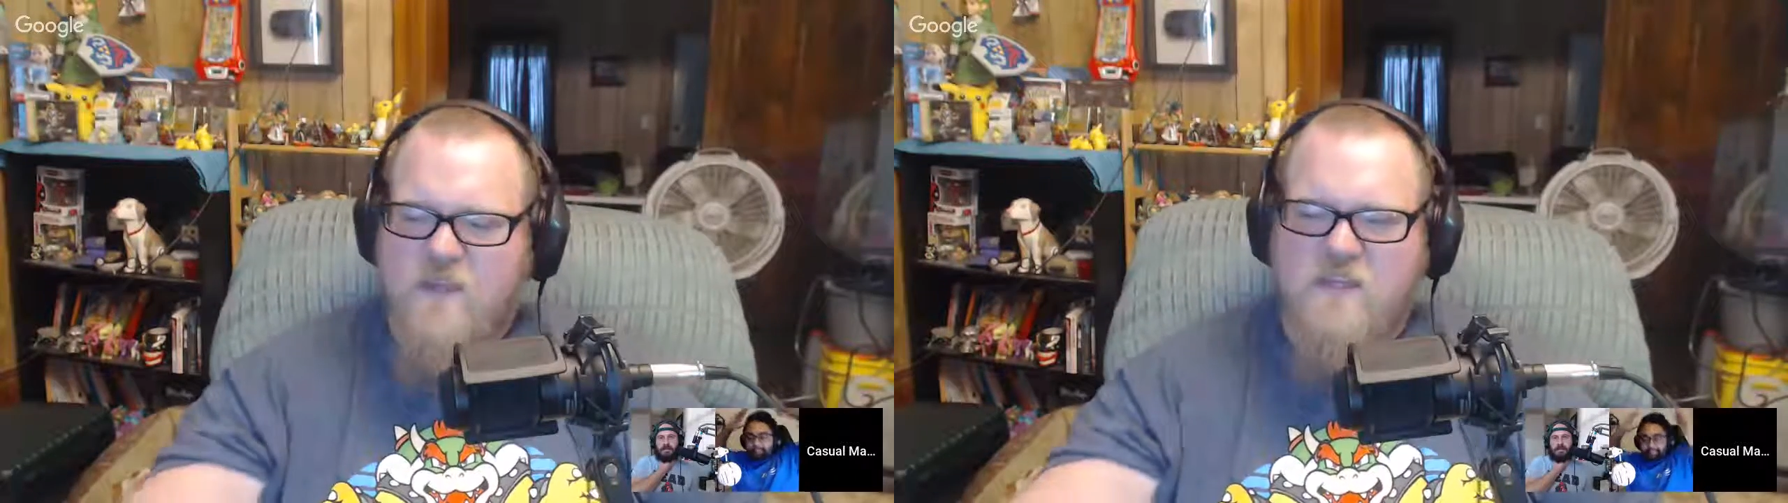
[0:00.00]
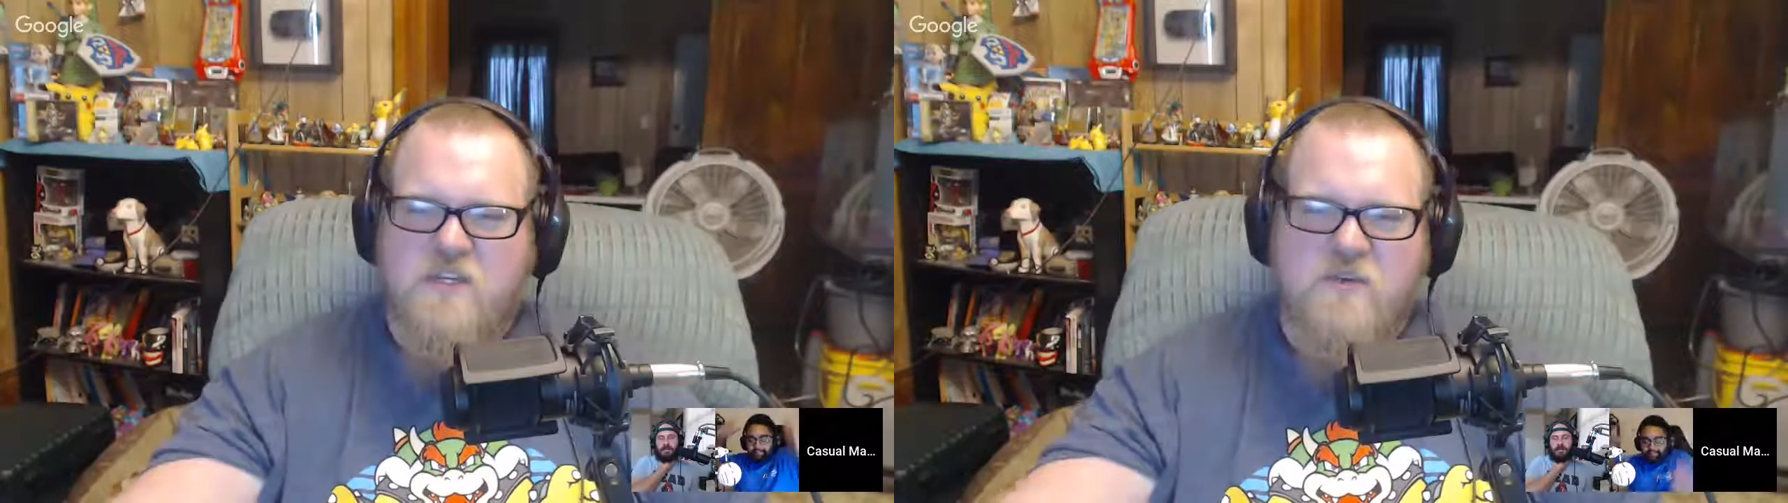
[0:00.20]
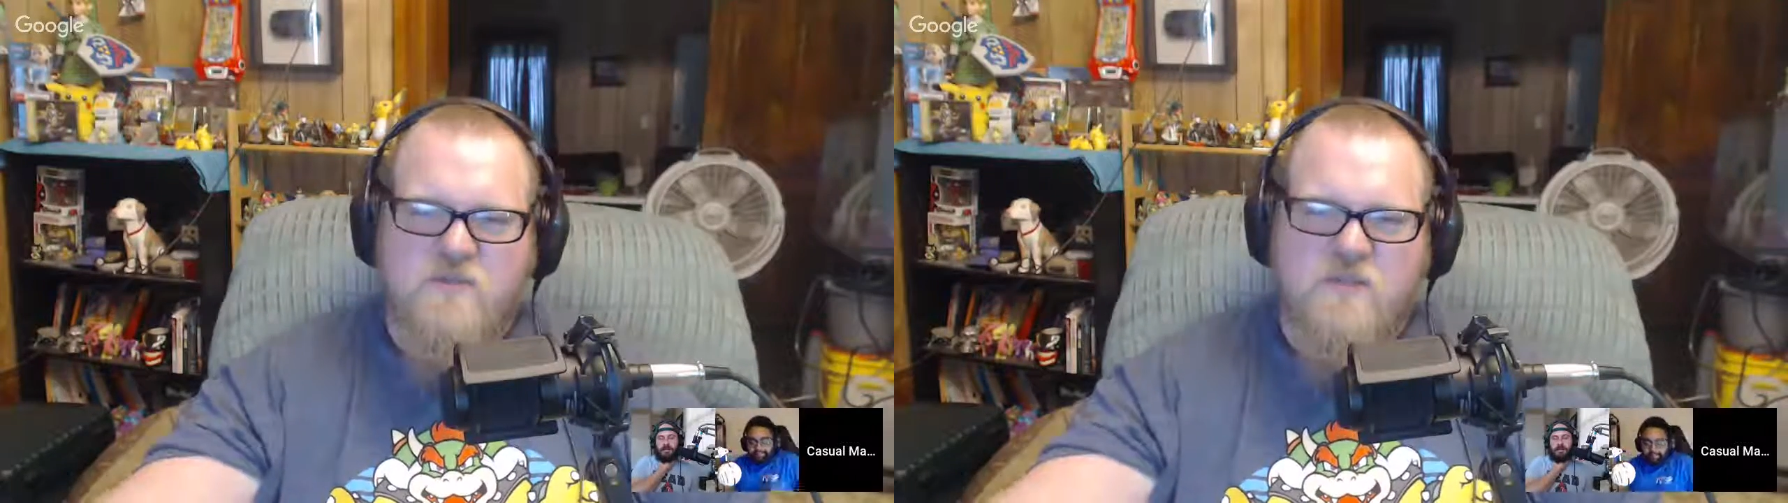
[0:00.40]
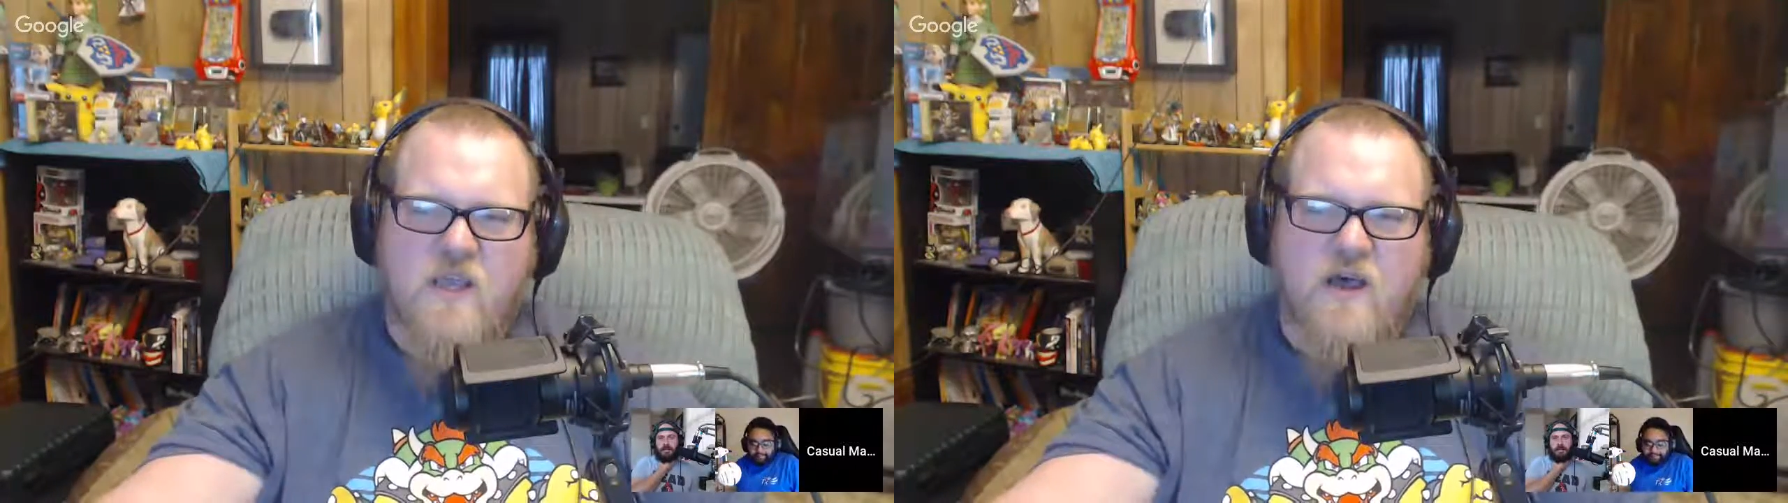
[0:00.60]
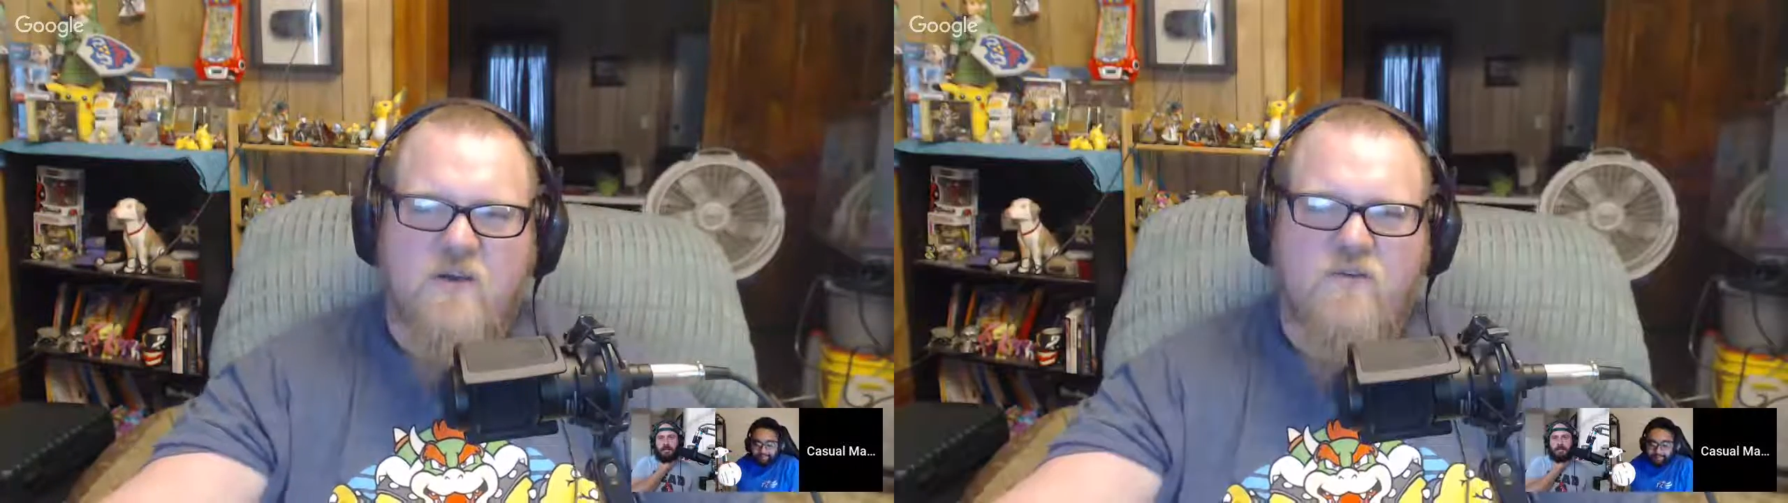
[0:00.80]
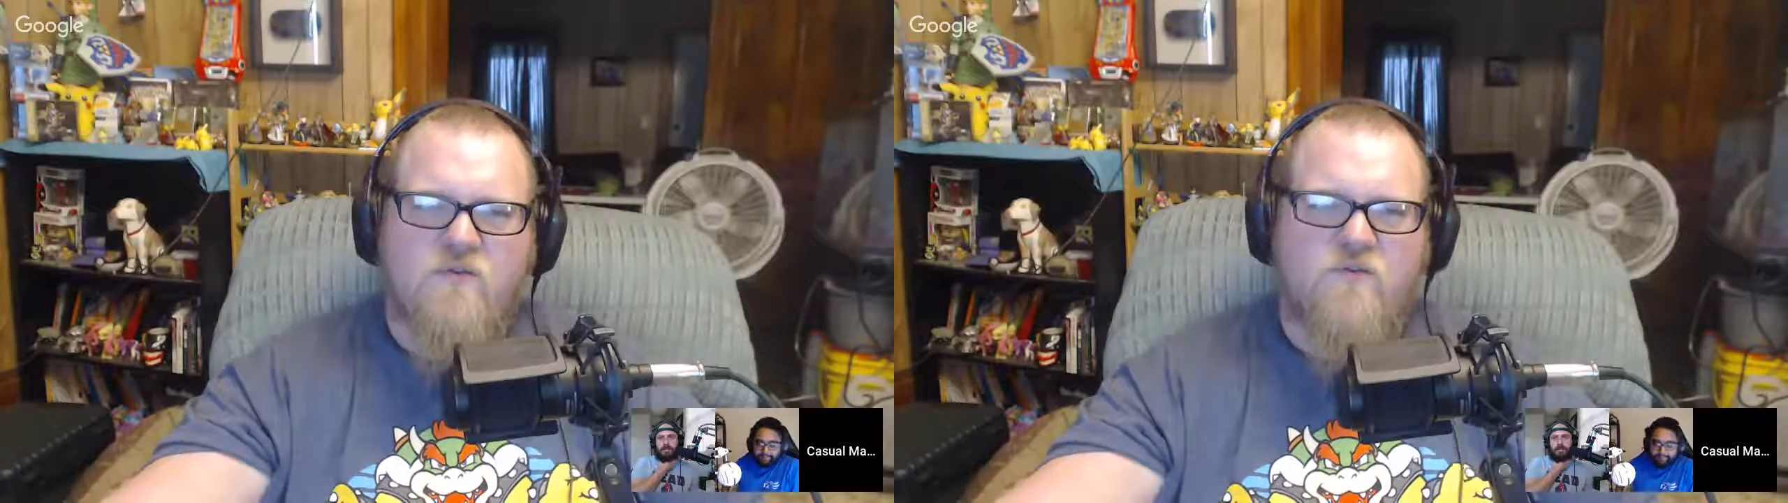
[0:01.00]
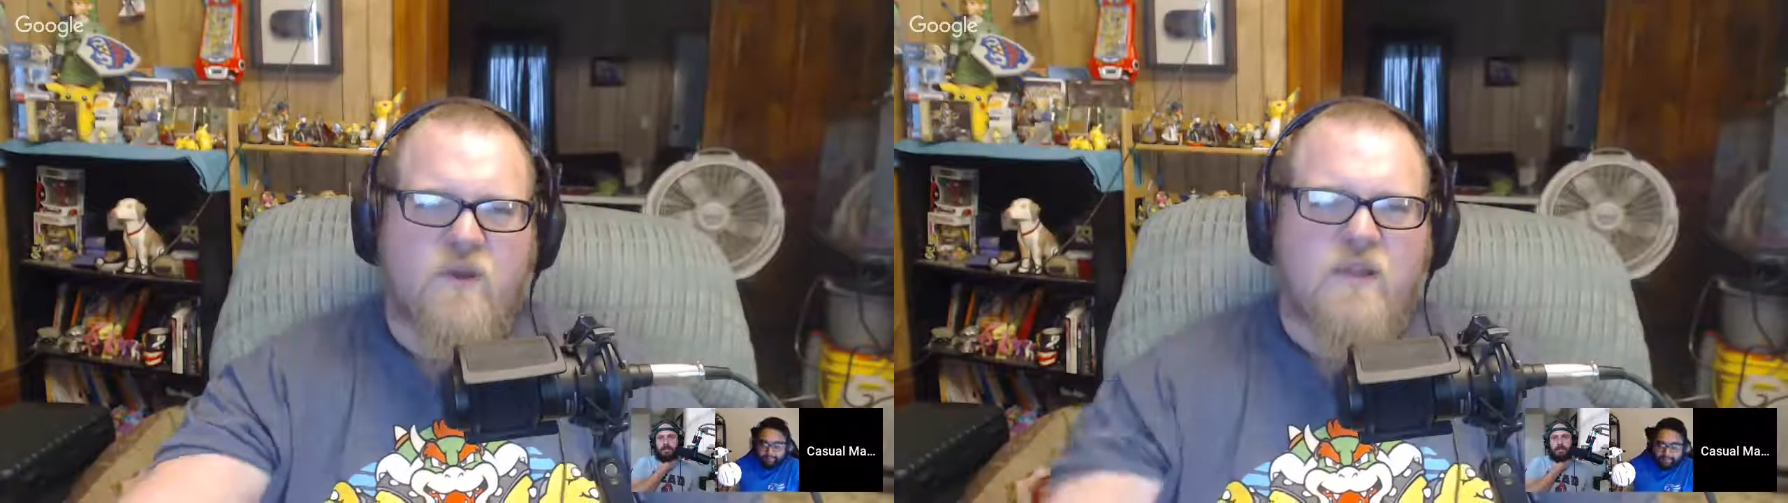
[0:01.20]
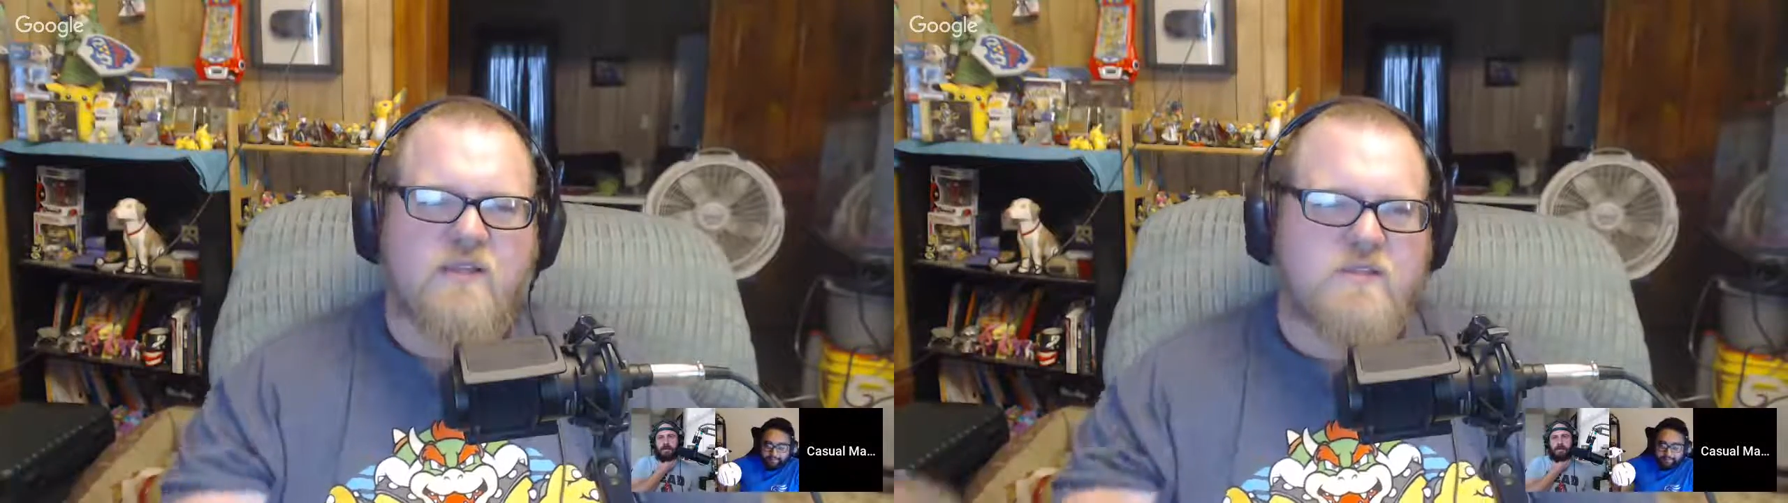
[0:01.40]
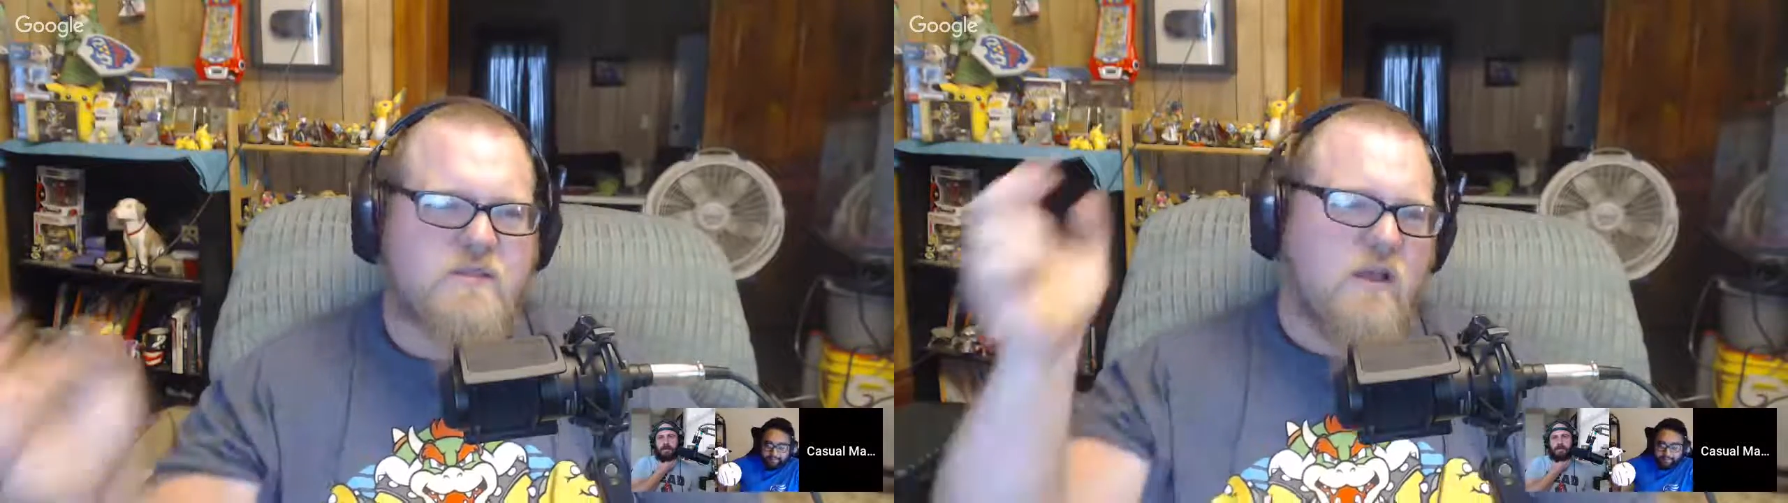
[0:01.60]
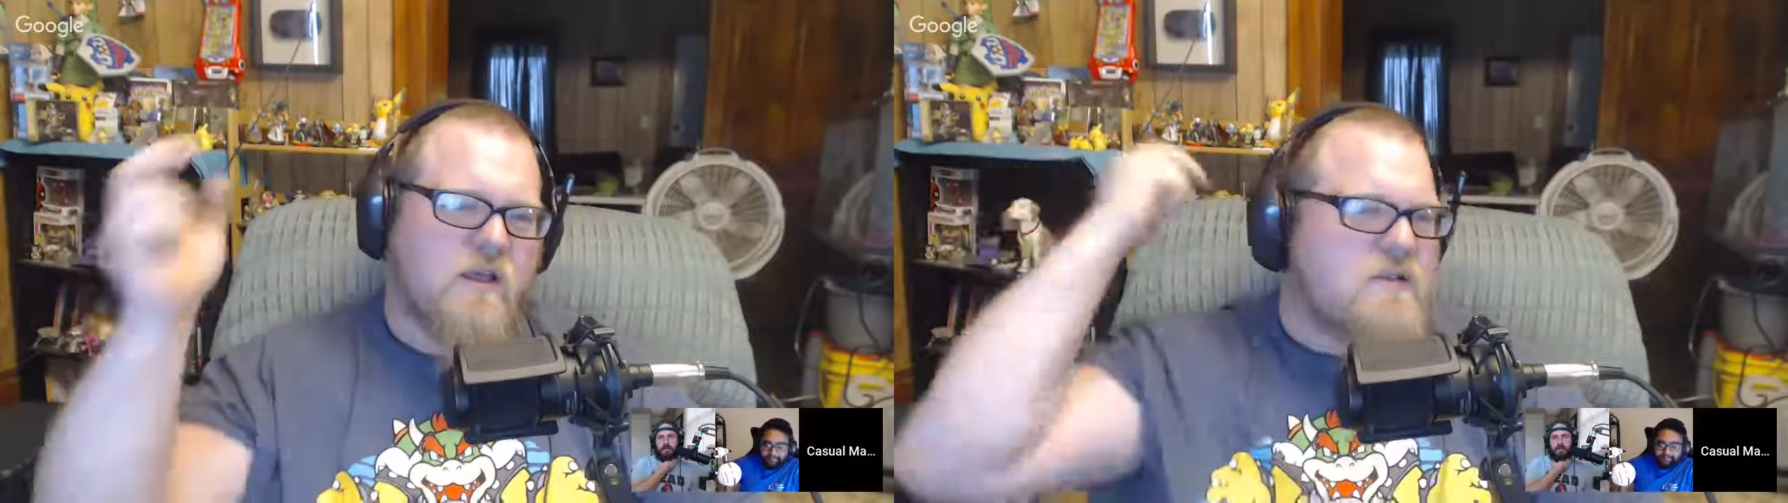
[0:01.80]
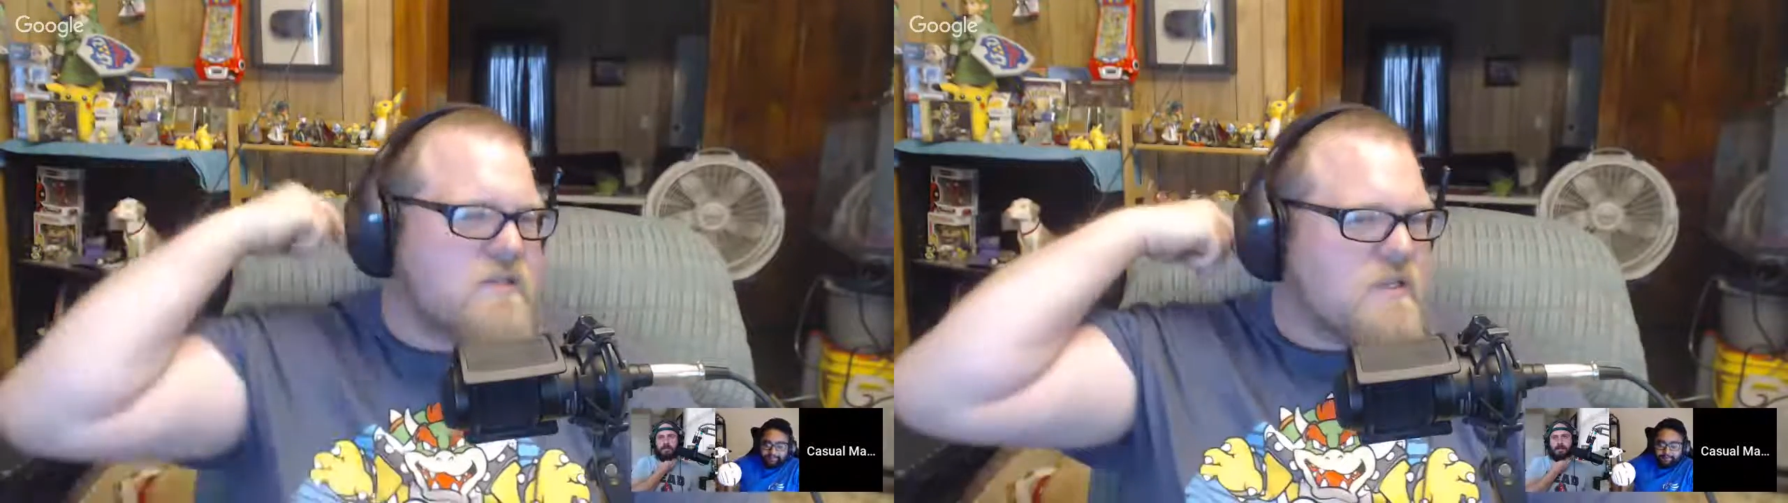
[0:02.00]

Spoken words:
issues reinstalling